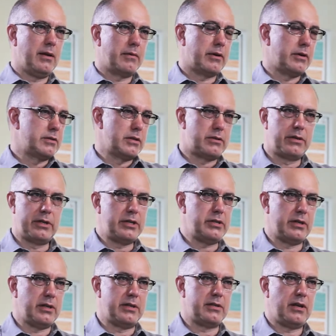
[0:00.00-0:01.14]
Because the tradition
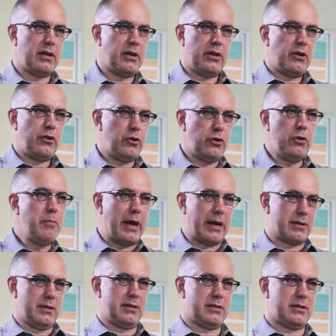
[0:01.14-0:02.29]
is you make
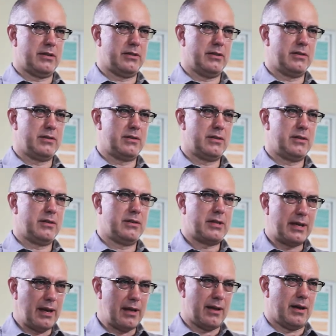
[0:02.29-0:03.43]
the decisions
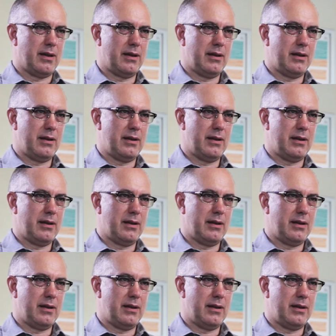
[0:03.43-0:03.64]
together.